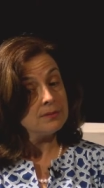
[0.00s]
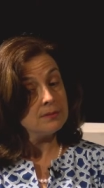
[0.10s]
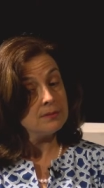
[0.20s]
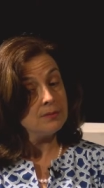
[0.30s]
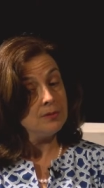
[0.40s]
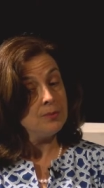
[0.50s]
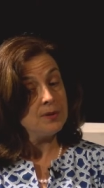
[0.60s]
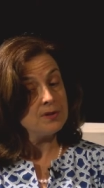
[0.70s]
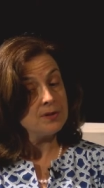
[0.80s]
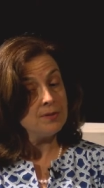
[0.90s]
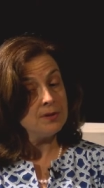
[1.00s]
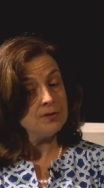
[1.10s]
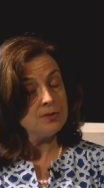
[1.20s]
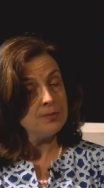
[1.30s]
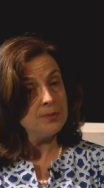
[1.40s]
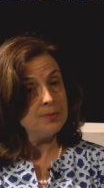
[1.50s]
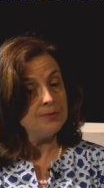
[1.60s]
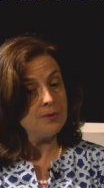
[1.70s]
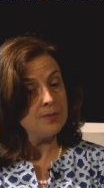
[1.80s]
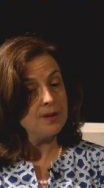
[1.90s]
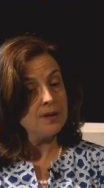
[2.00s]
group is going to be performing